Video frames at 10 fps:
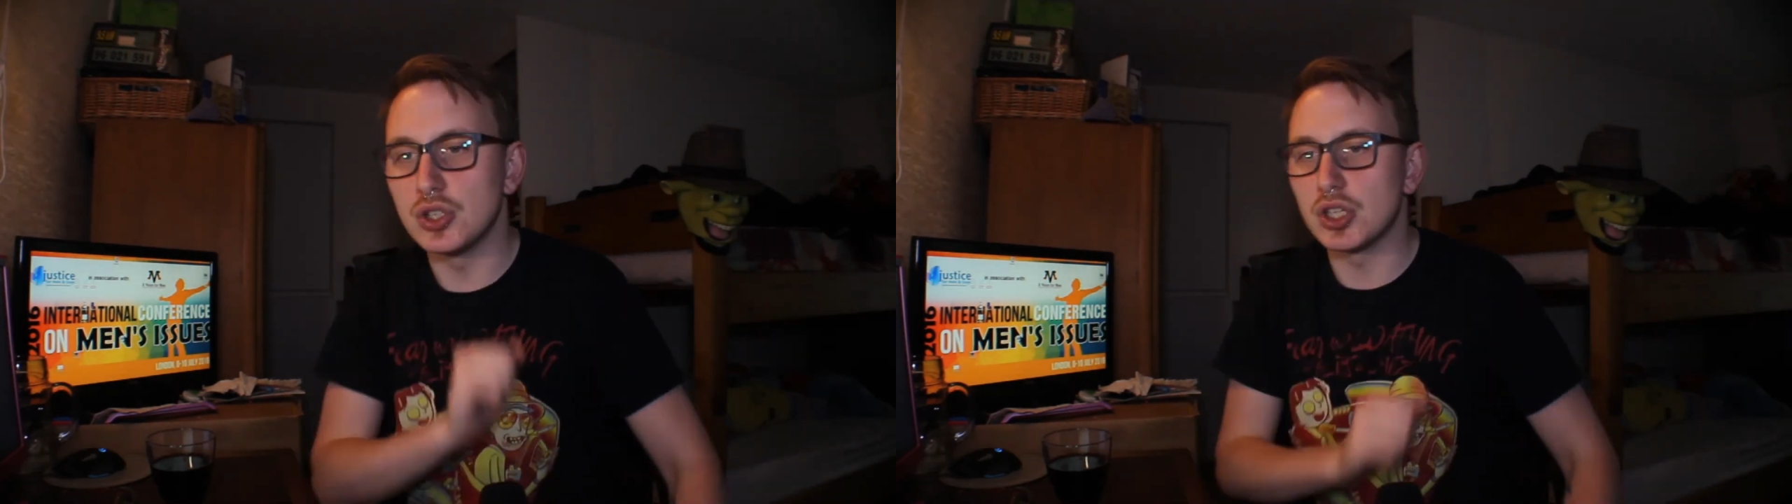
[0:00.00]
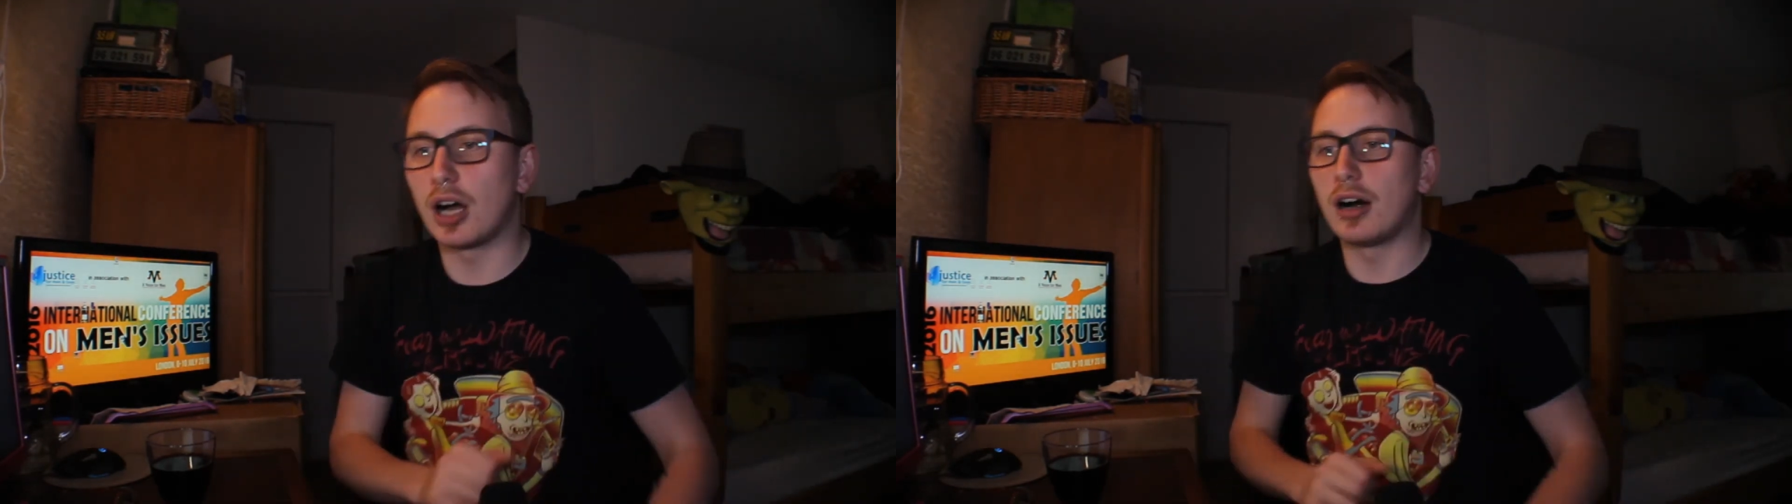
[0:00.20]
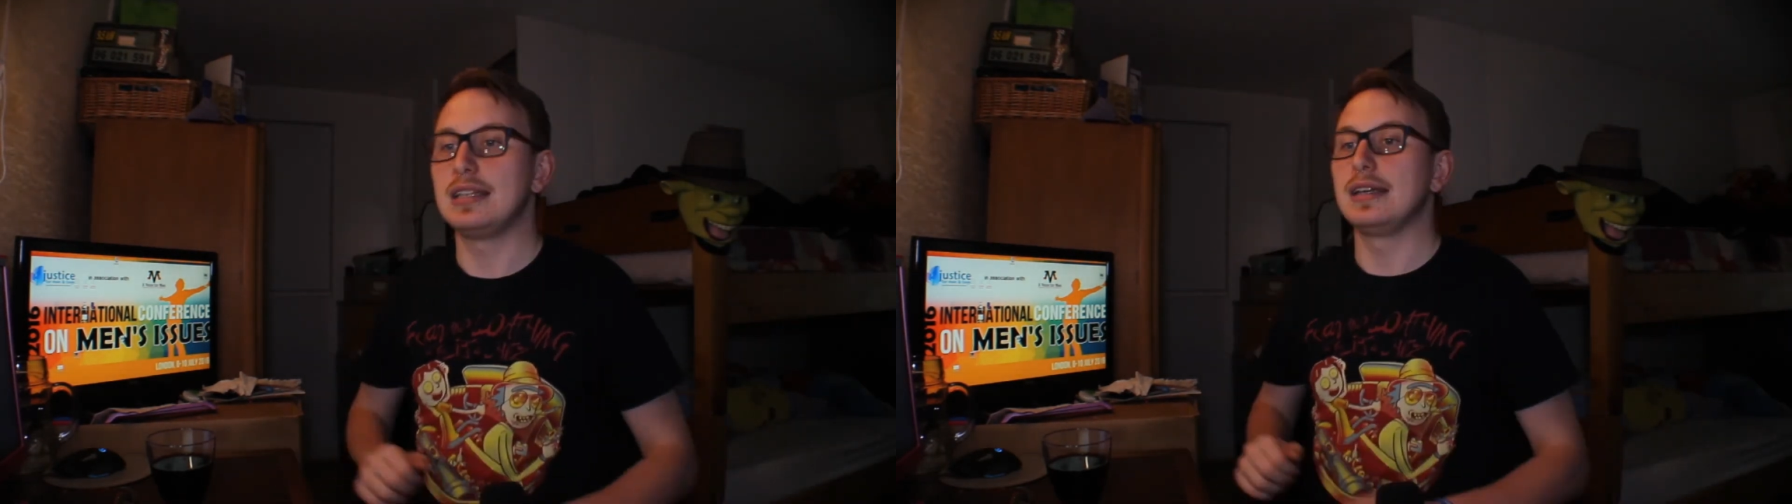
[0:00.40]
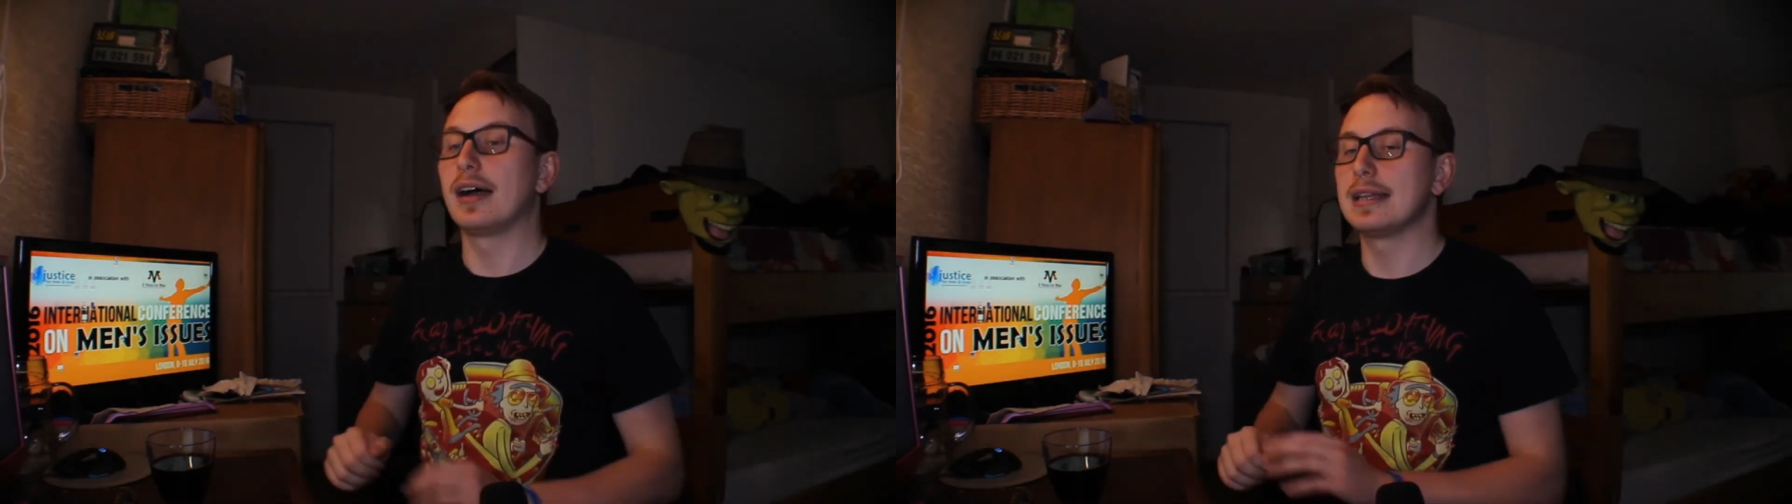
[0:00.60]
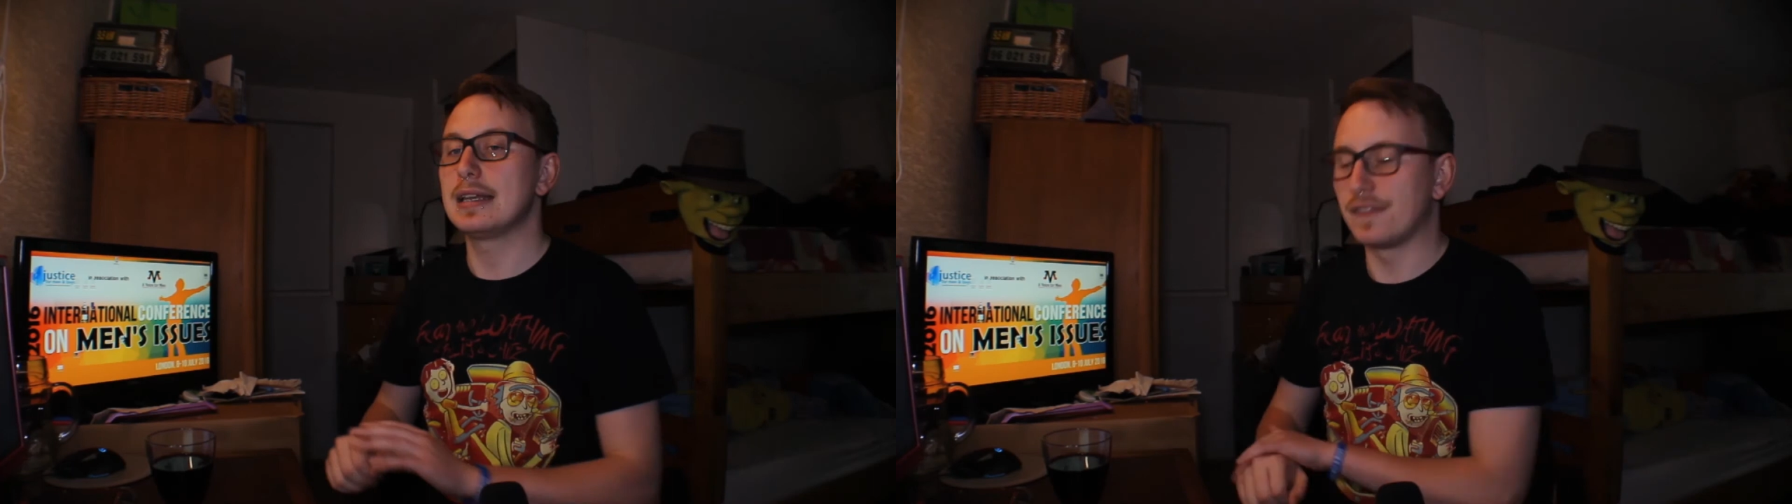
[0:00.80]
are
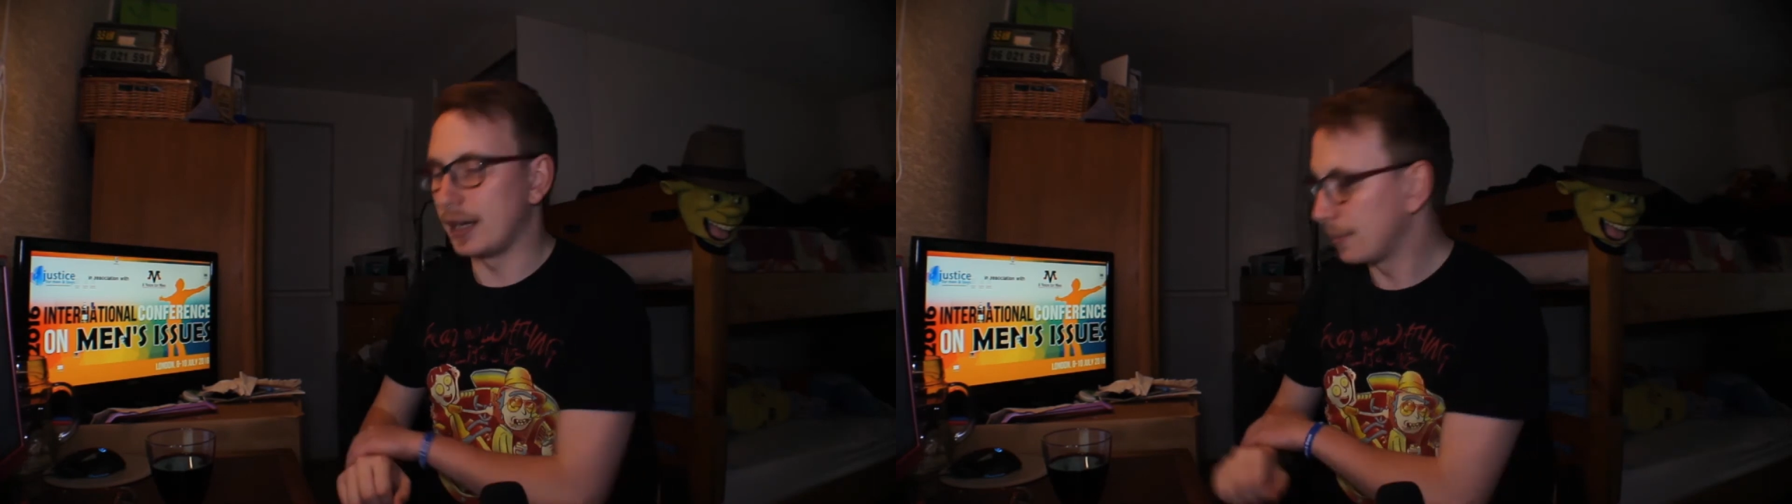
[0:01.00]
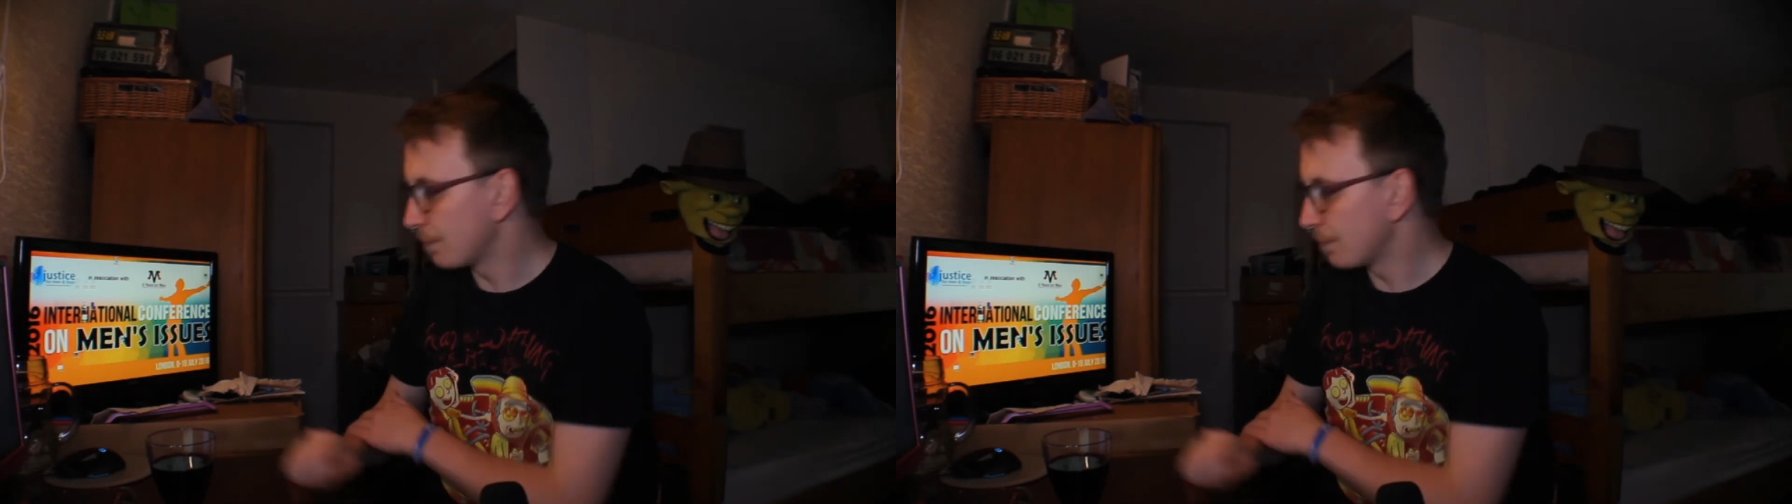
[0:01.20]
de-identified.